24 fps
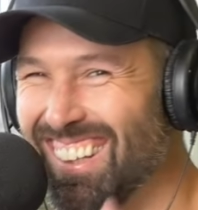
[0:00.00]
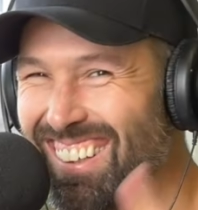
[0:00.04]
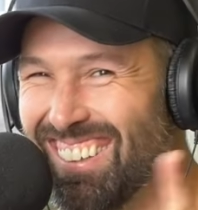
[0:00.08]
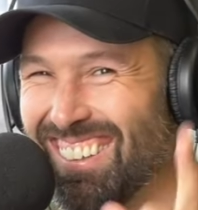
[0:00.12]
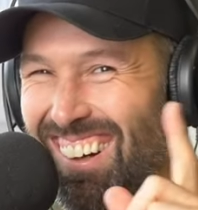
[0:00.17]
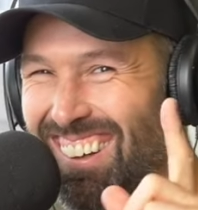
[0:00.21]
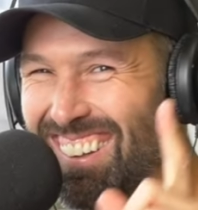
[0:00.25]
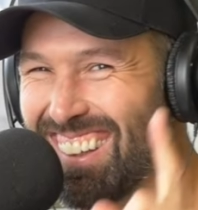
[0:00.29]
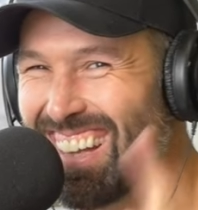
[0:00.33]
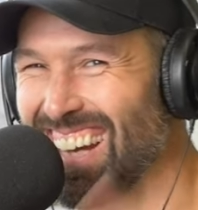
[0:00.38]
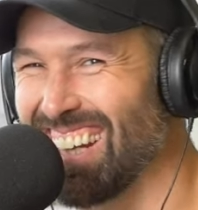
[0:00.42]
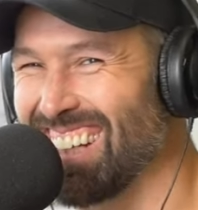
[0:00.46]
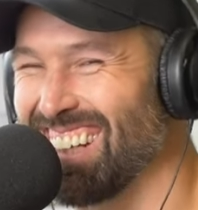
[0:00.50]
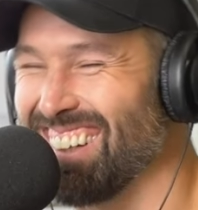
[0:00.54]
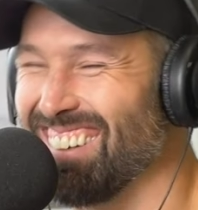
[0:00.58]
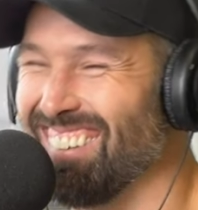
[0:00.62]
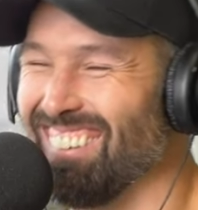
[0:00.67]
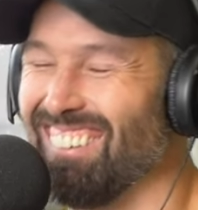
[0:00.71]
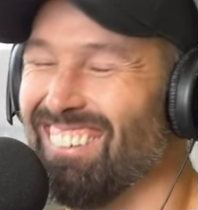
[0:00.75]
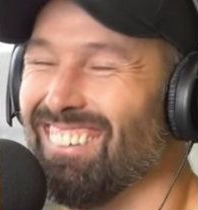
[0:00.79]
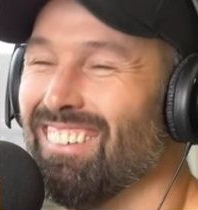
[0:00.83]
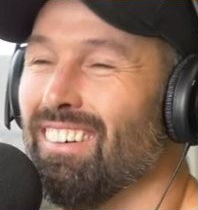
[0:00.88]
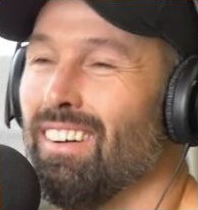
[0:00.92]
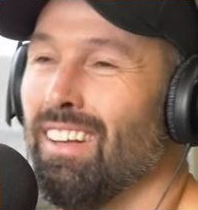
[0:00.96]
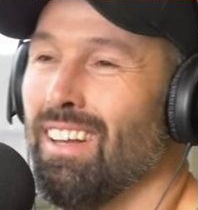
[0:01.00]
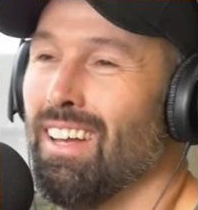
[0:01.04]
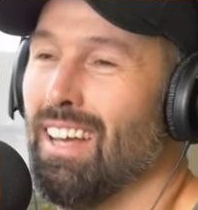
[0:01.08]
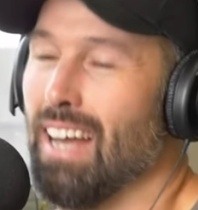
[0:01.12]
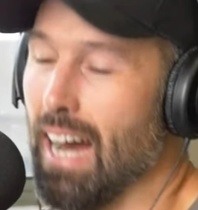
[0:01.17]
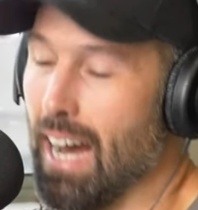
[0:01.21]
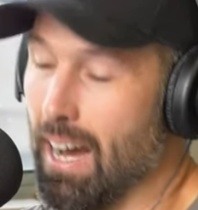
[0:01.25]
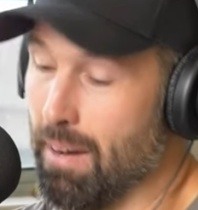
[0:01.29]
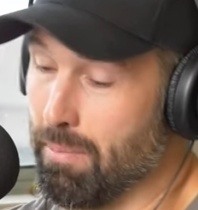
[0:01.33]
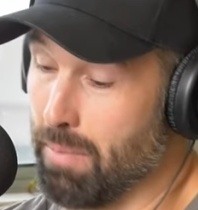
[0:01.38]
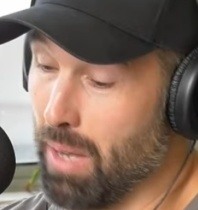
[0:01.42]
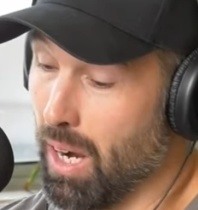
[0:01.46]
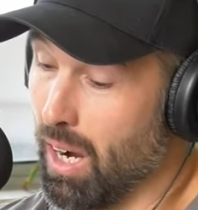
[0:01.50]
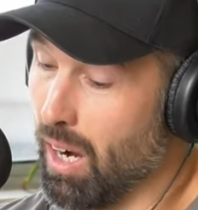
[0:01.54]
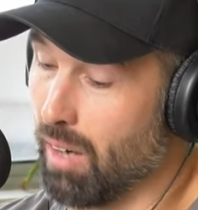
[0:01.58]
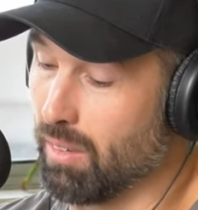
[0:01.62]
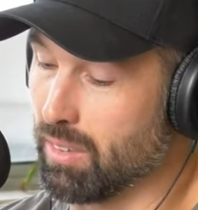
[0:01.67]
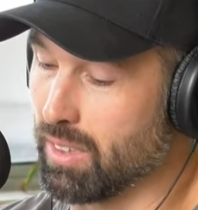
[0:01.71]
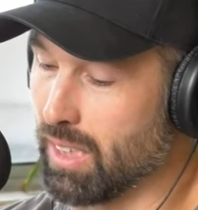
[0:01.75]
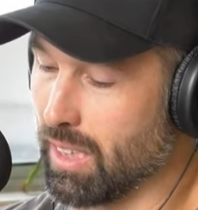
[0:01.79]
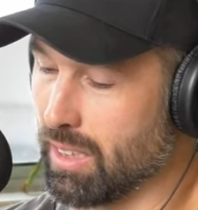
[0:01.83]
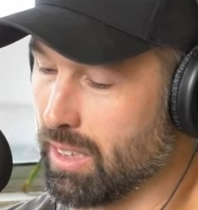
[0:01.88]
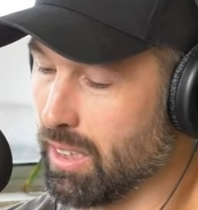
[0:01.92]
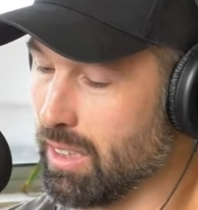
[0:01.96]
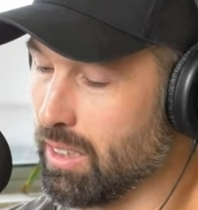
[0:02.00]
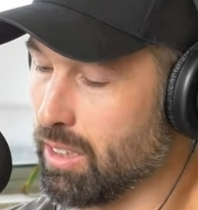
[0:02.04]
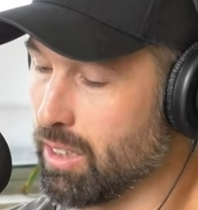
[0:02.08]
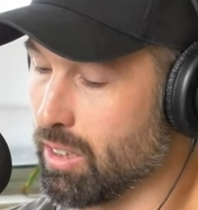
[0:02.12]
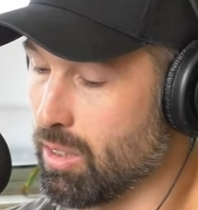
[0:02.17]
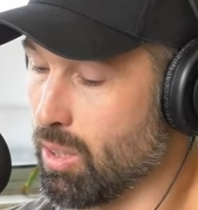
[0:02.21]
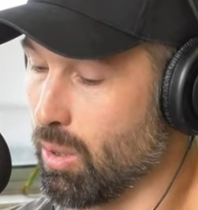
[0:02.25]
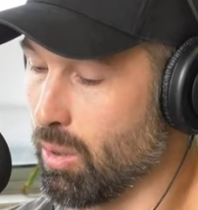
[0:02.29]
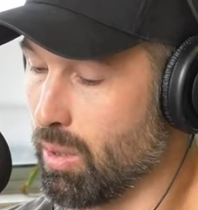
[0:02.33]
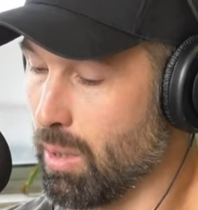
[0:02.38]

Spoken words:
not that at all. I was actually just